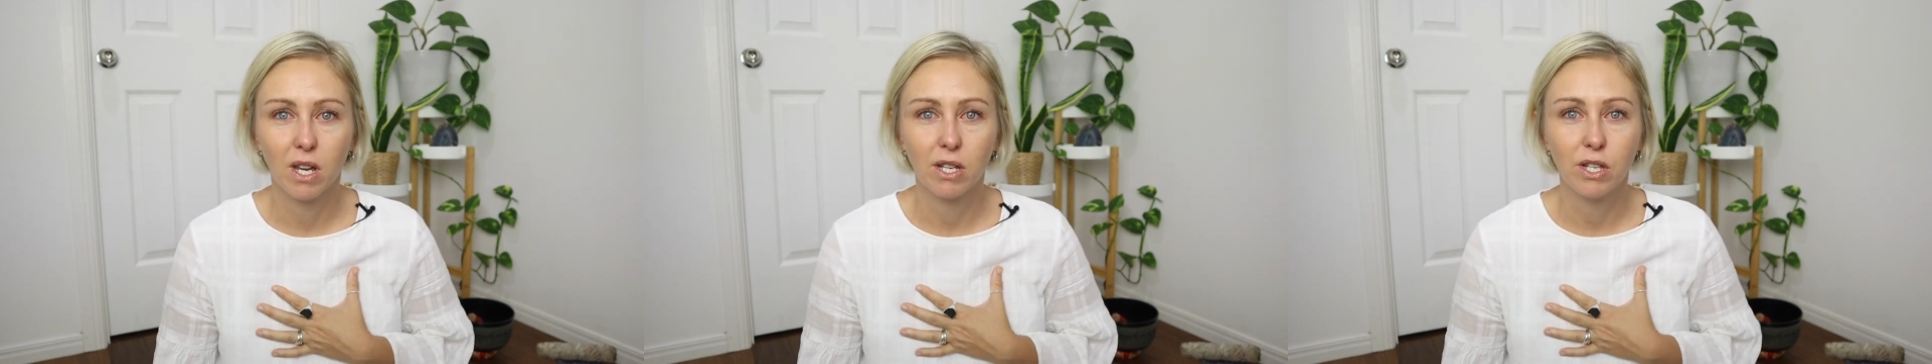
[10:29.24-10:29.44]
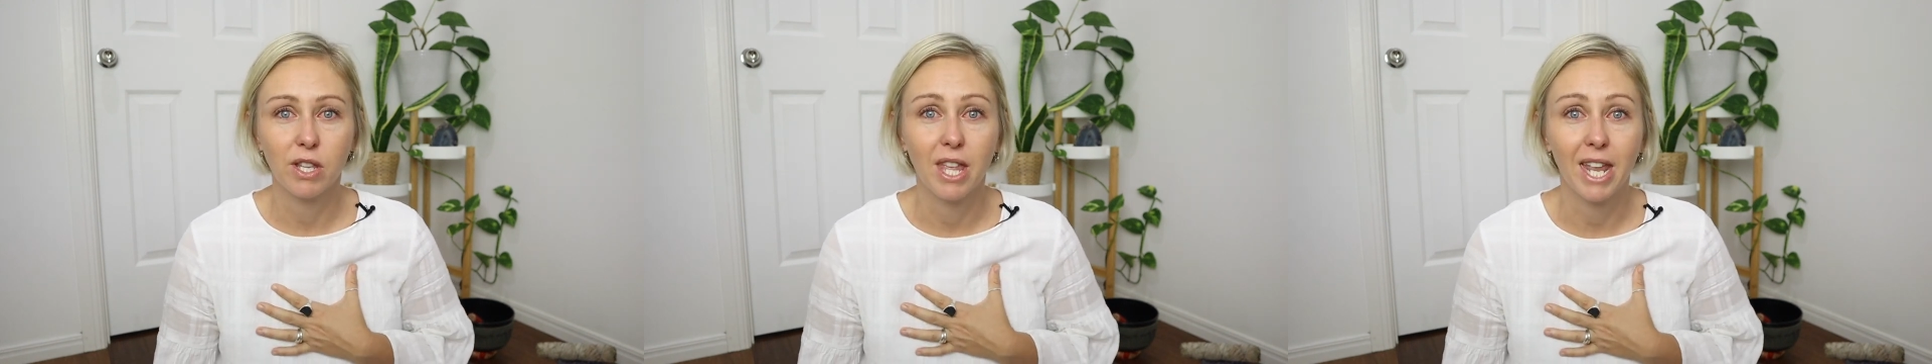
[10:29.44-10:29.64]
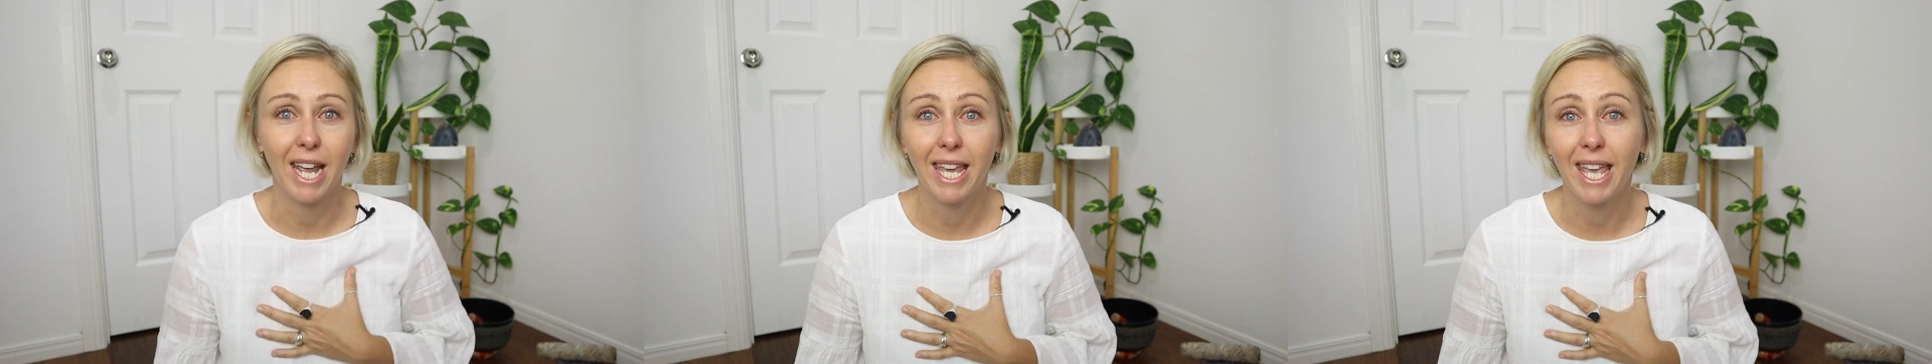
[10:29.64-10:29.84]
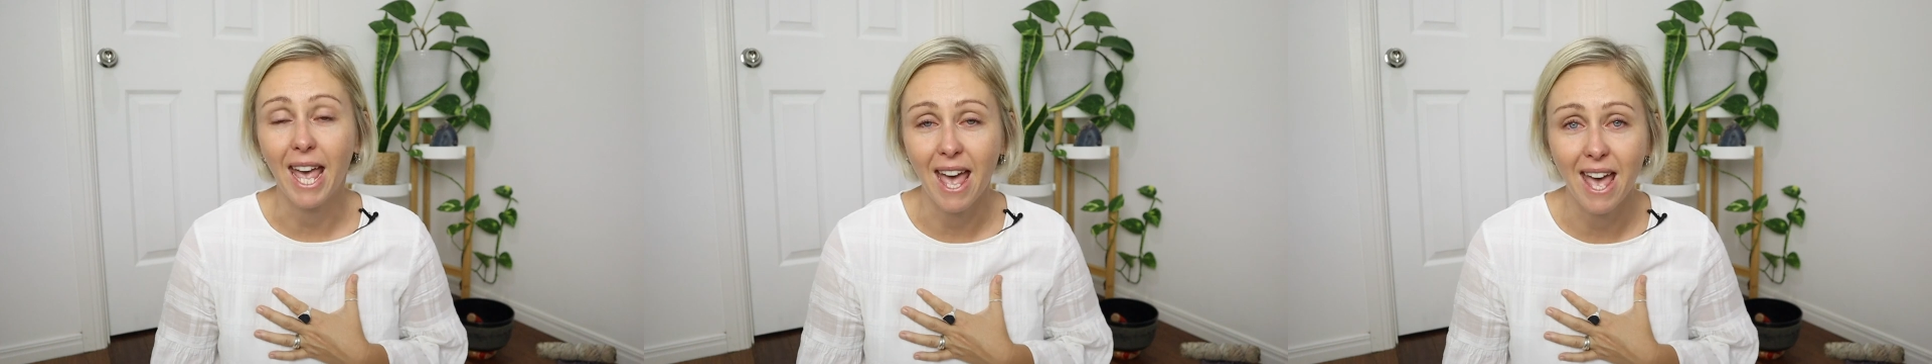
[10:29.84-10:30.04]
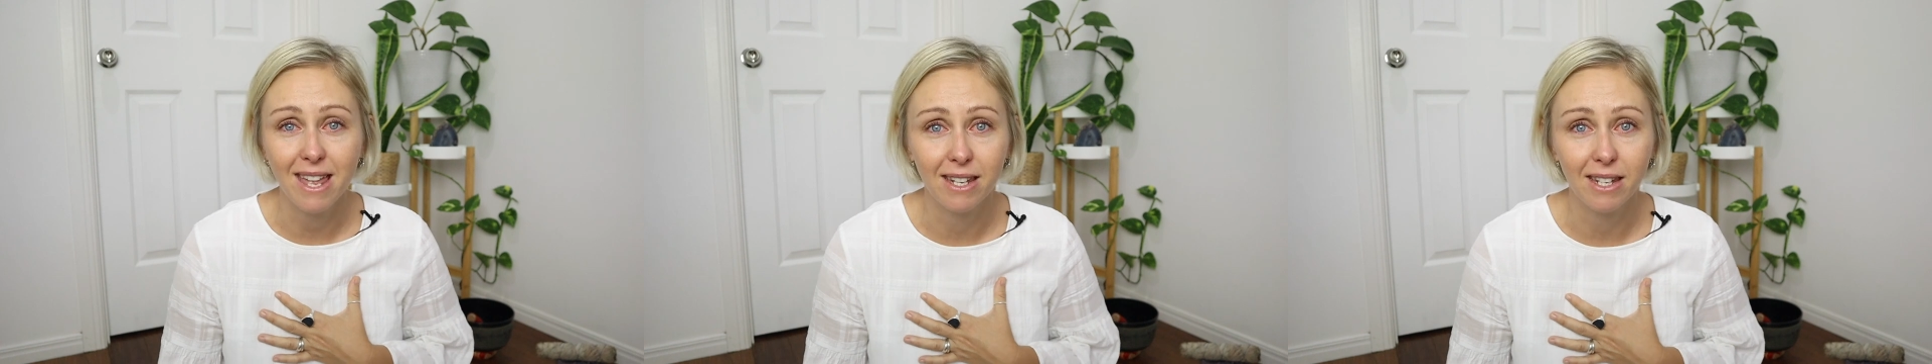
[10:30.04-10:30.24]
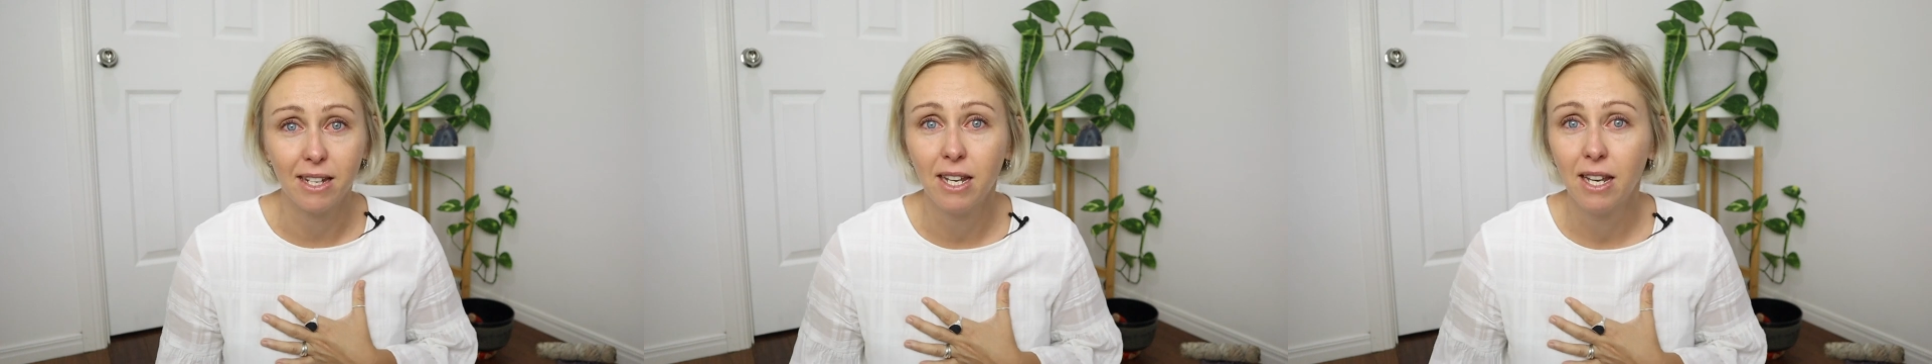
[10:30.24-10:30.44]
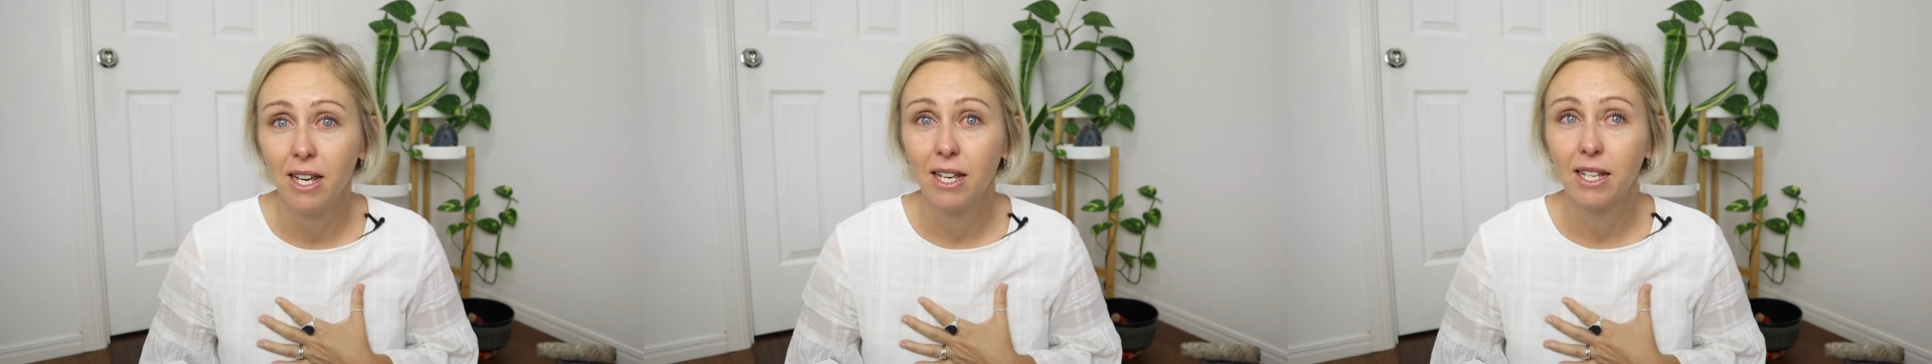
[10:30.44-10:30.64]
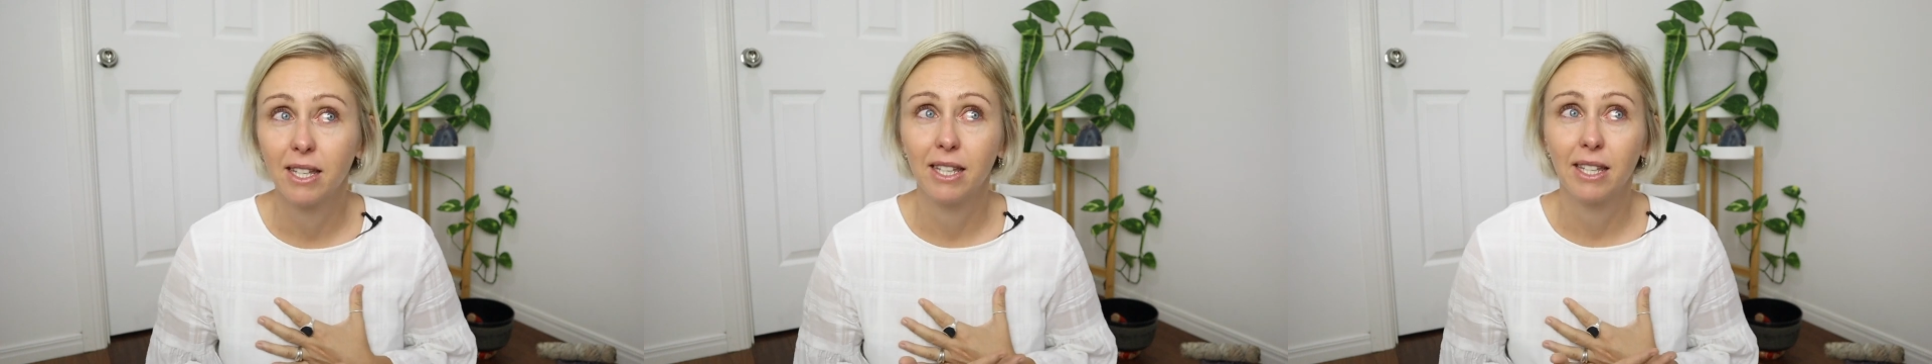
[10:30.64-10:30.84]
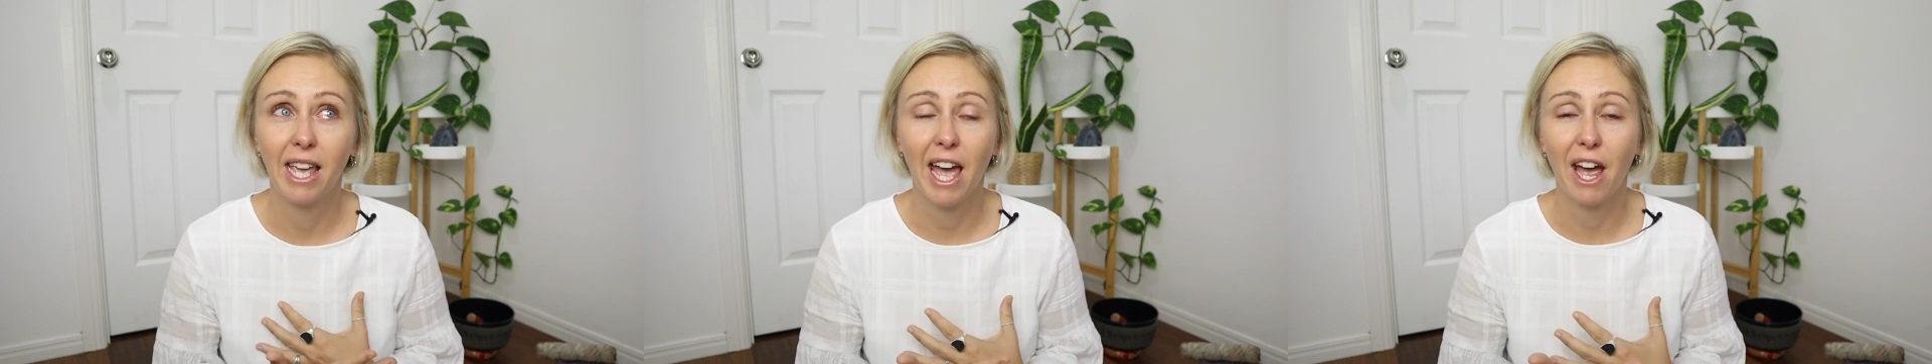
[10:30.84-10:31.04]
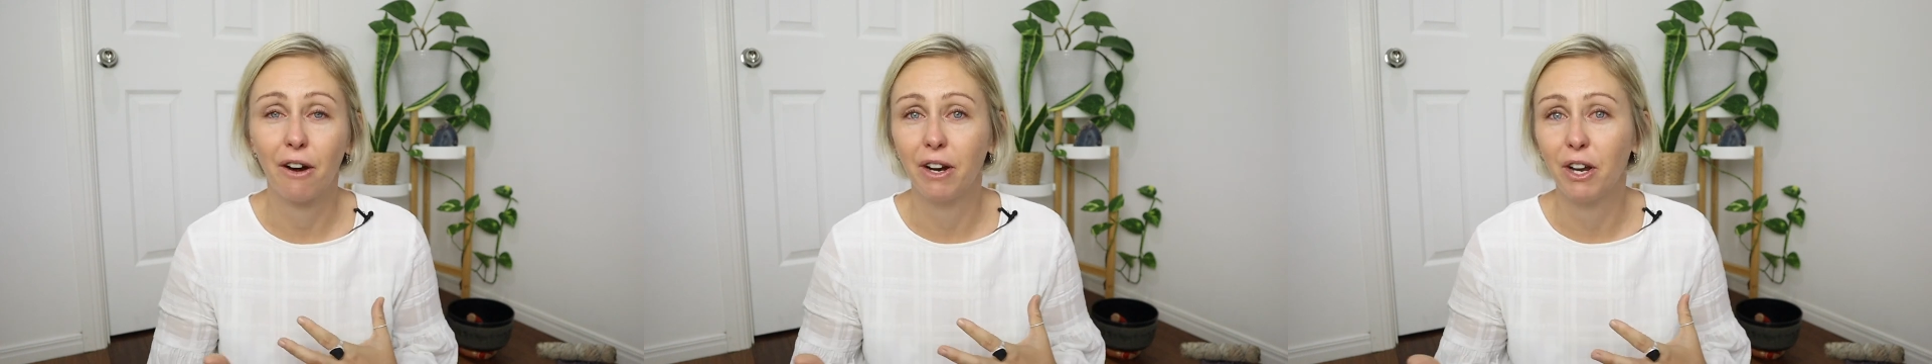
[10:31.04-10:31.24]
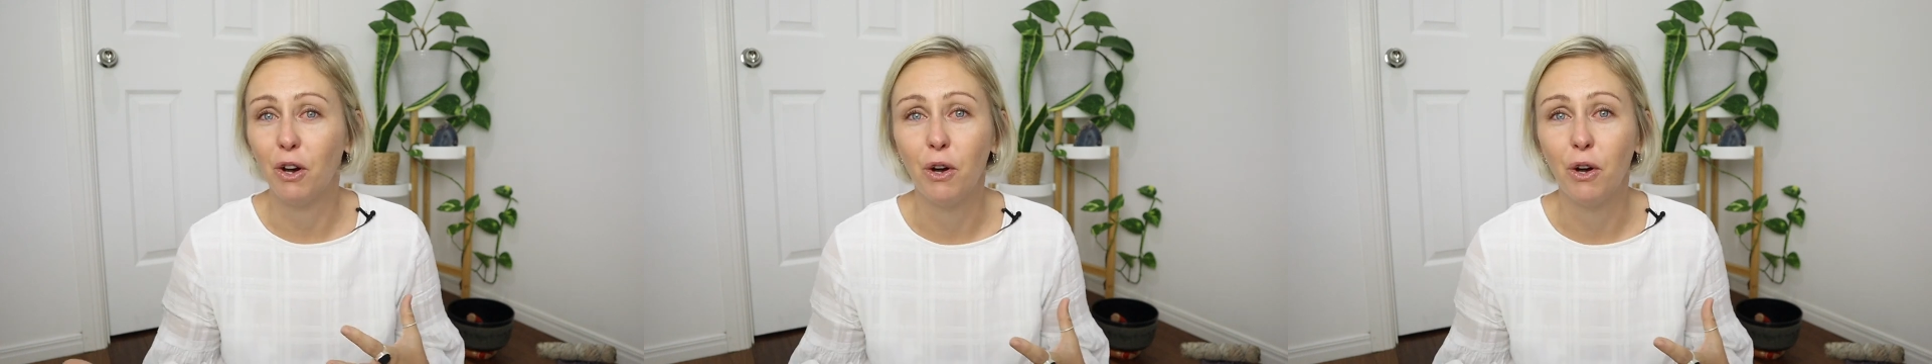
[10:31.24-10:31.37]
so that I can carry